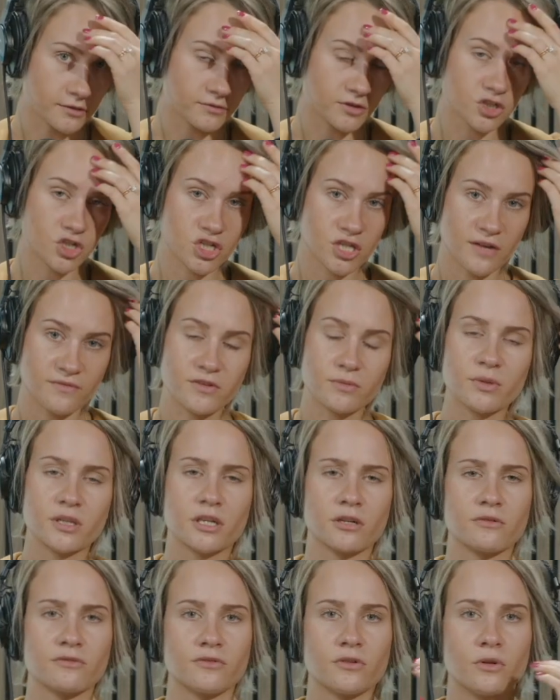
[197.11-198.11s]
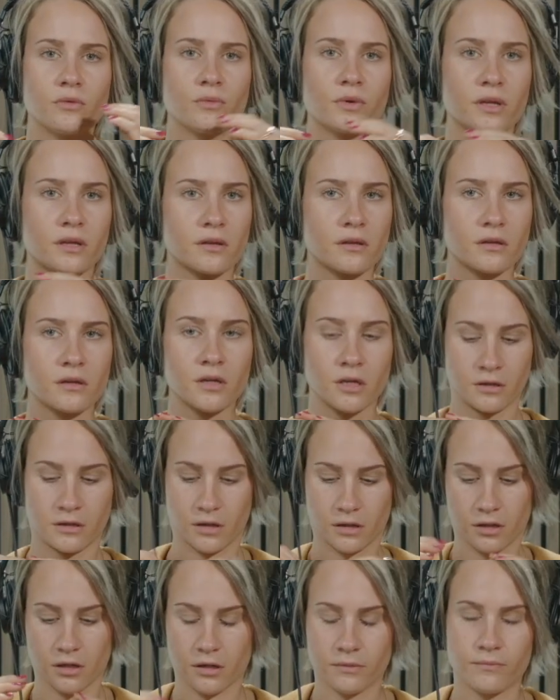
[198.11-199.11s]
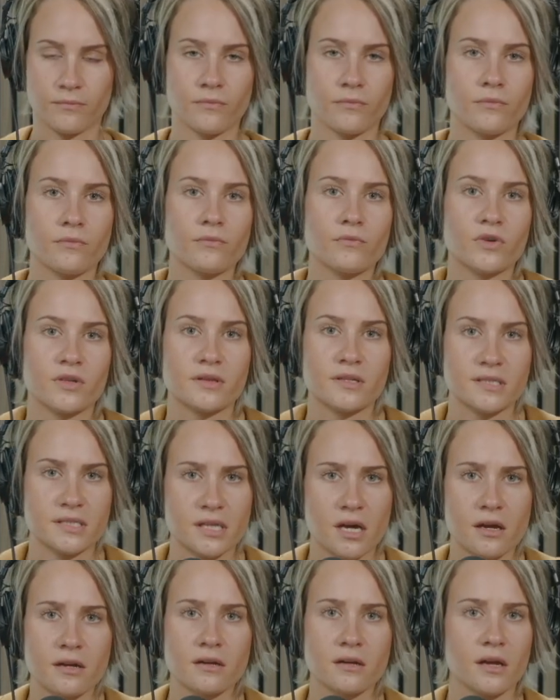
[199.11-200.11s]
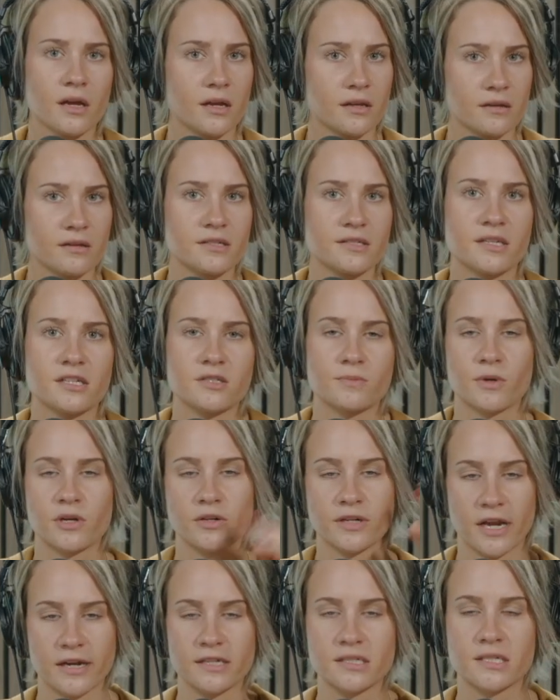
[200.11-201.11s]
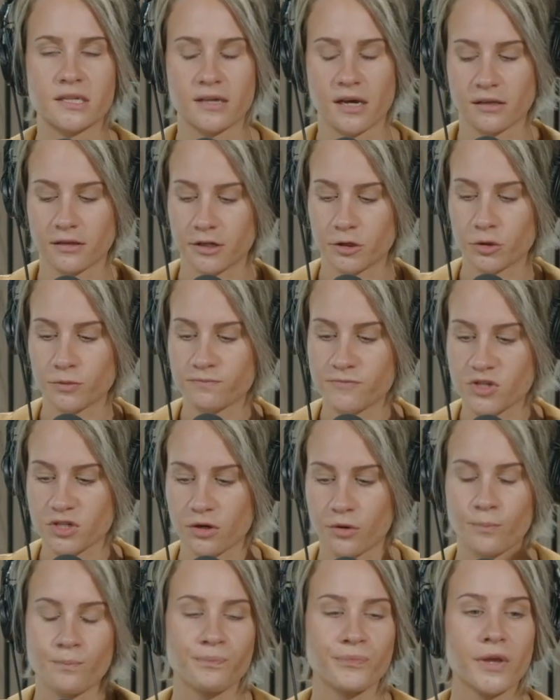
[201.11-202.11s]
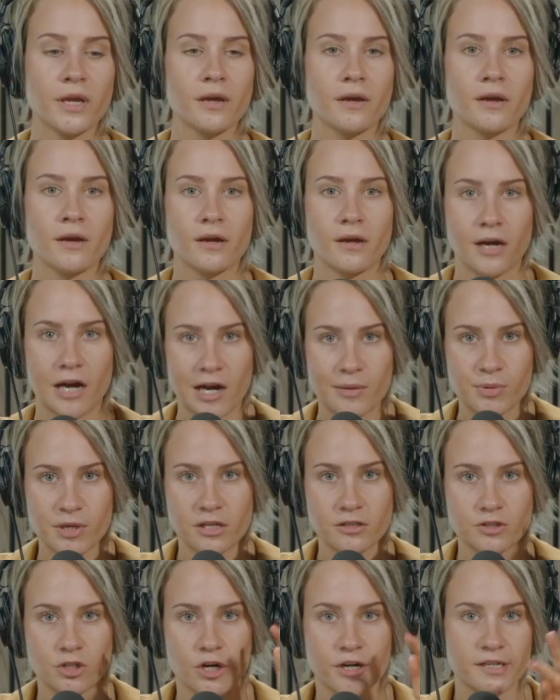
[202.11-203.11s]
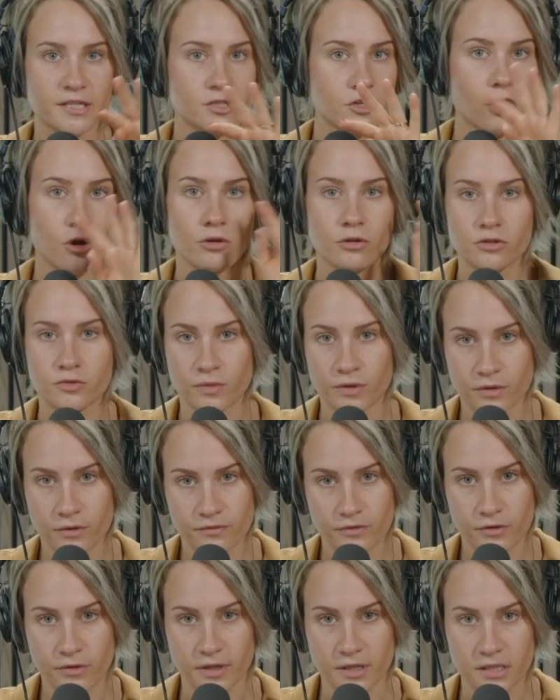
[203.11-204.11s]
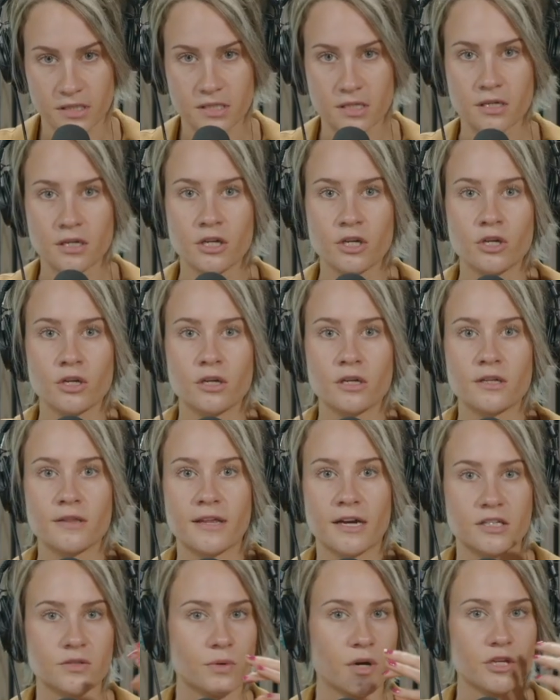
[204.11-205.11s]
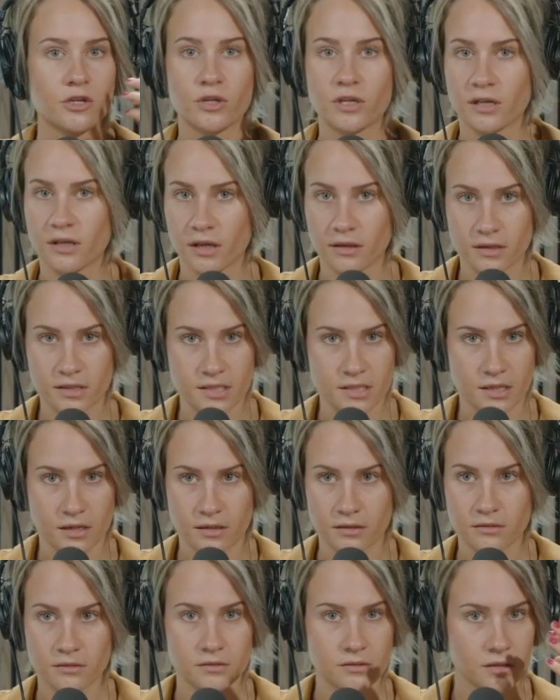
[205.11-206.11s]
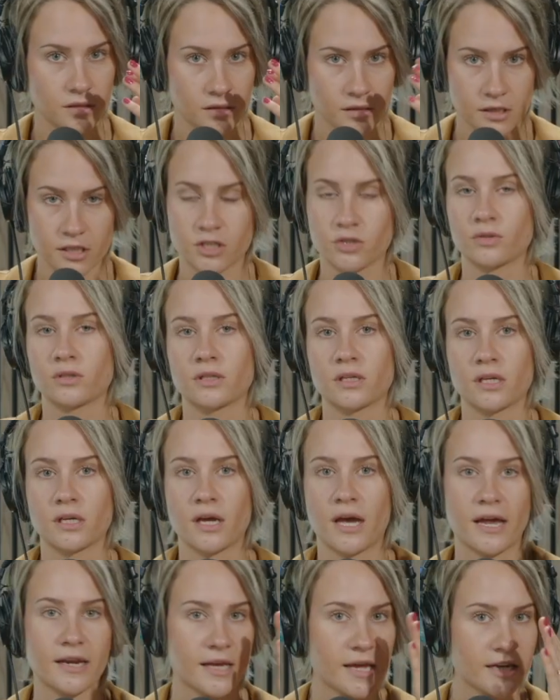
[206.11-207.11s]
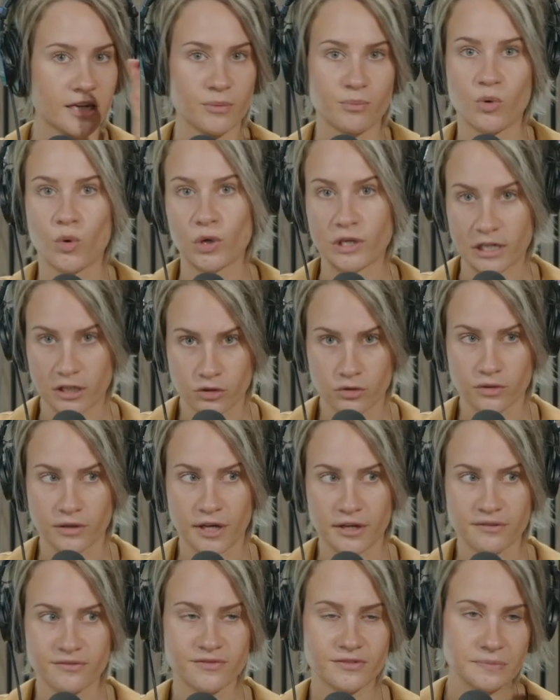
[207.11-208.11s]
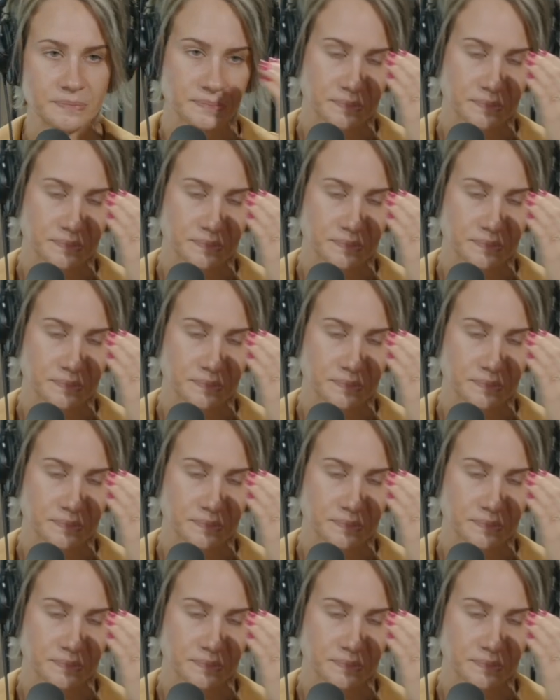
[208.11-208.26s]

You just have to be careful with the sun and these things, but I'll get into that later. So IPL targets all those wonderful things. That's why you can get this done literally at any point in your life.